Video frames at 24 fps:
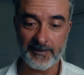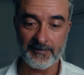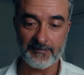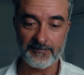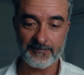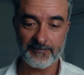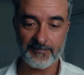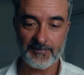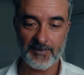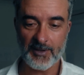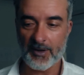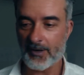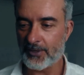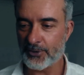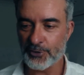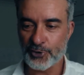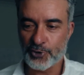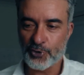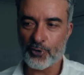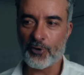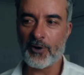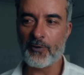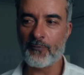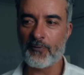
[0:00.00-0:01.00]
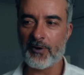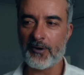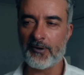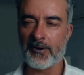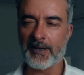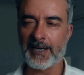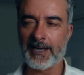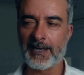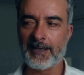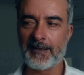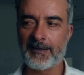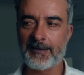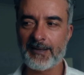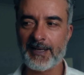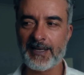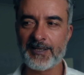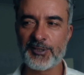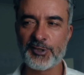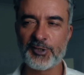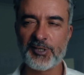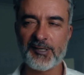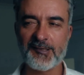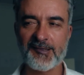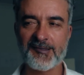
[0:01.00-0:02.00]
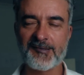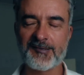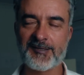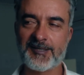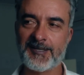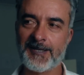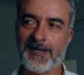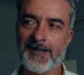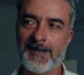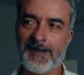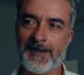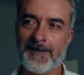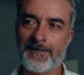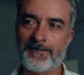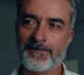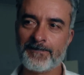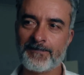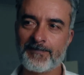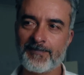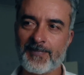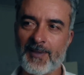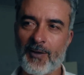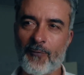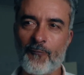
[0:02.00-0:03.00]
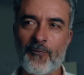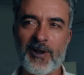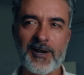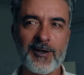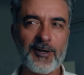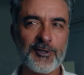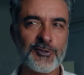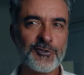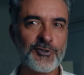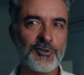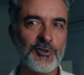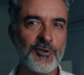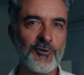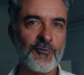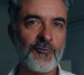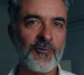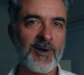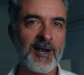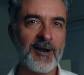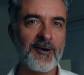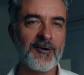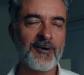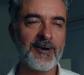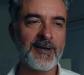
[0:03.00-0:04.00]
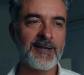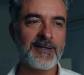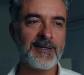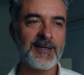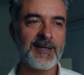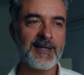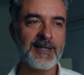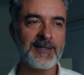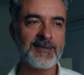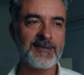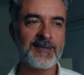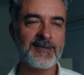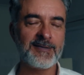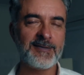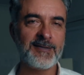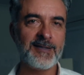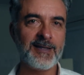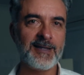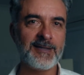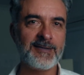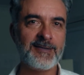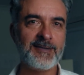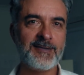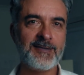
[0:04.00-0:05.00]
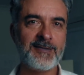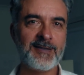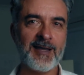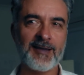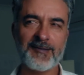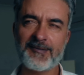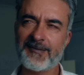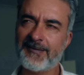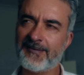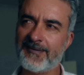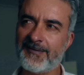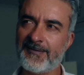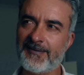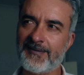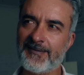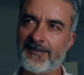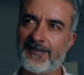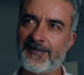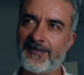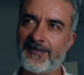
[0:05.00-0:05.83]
it. I enjoy wearing it. It just, when I do wear it, it doesn't,